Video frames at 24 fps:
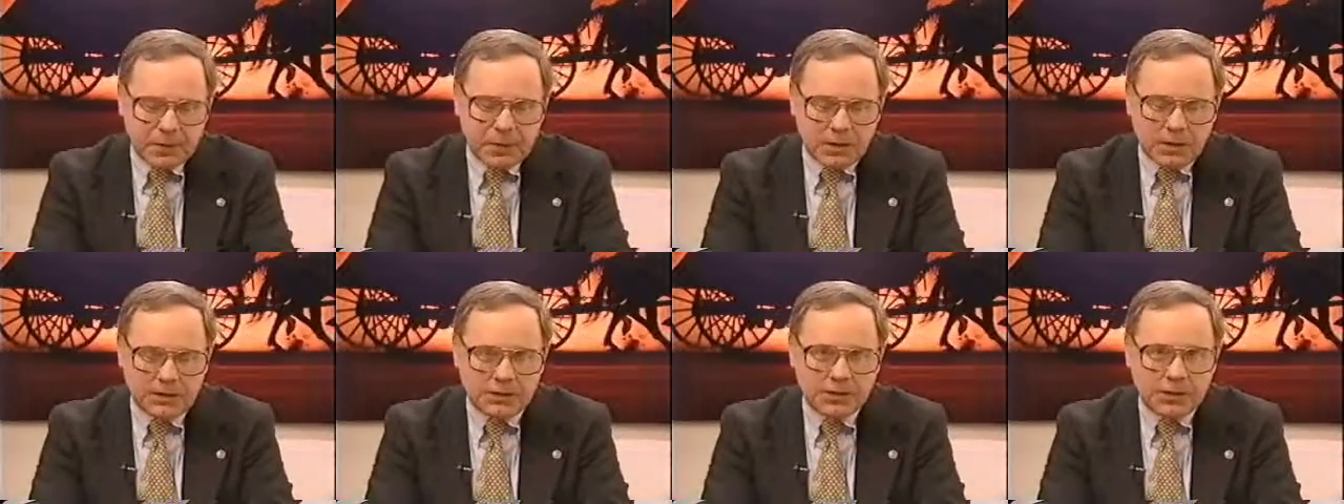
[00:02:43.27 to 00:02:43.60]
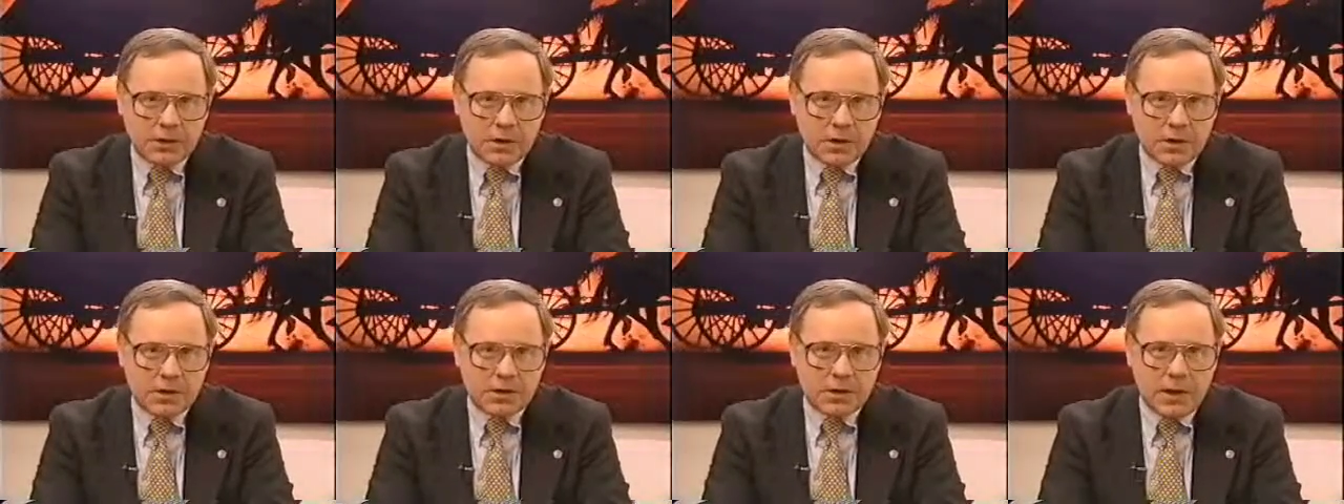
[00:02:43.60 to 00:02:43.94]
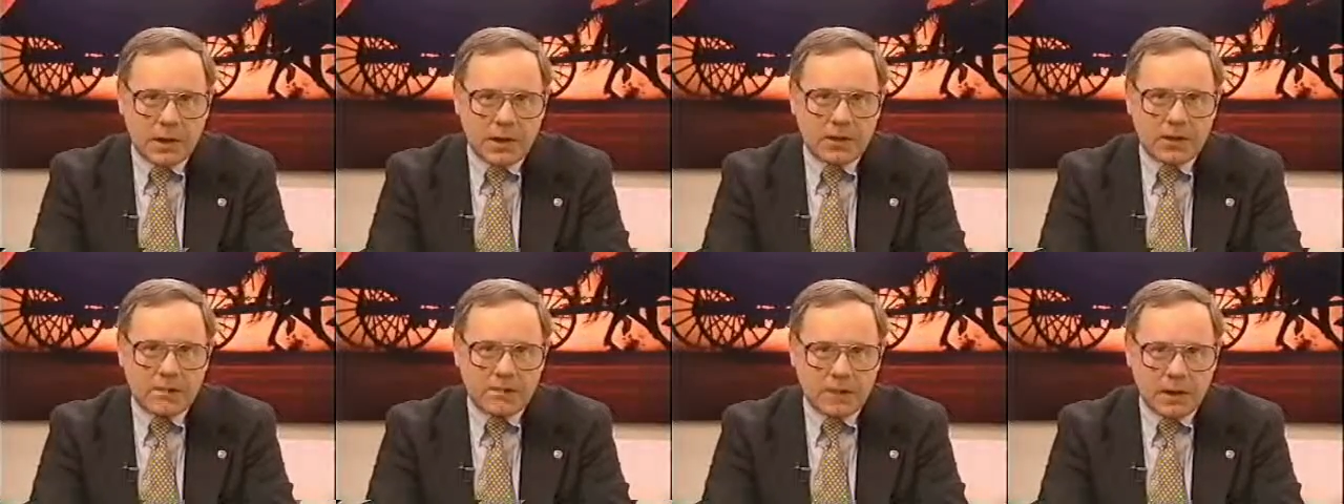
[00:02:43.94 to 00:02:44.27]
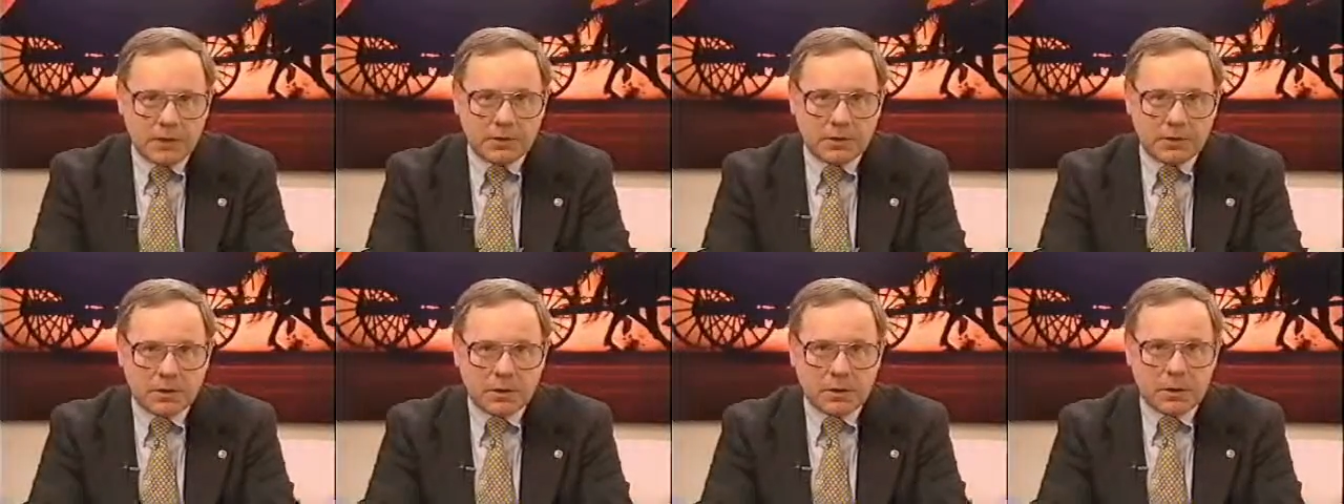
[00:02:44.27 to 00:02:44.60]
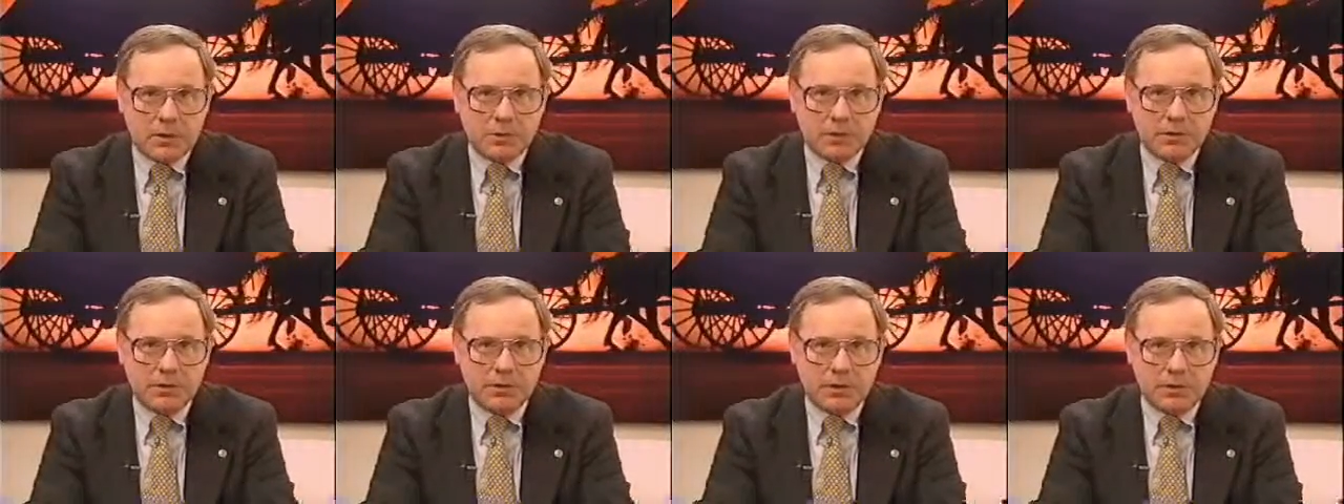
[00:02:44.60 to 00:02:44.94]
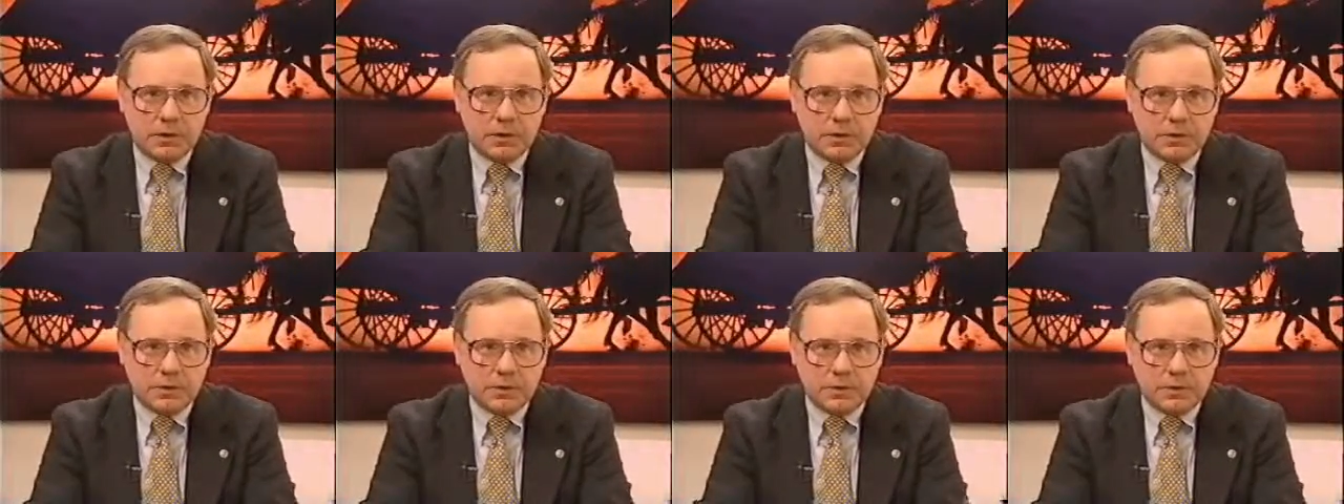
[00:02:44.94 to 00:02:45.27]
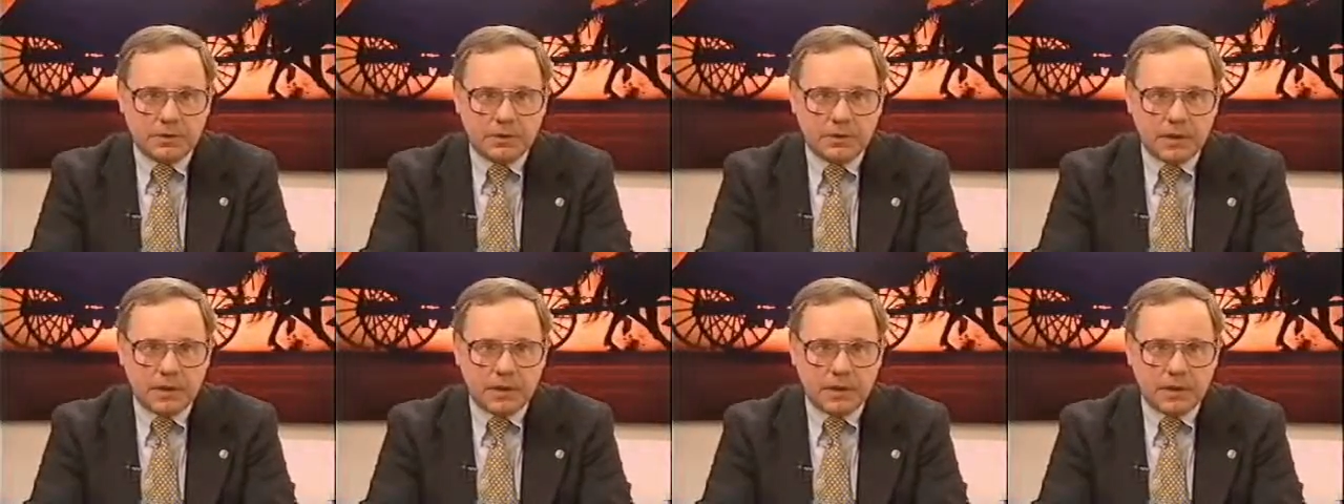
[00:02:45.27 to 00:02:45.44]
Let's talk now about the call itself.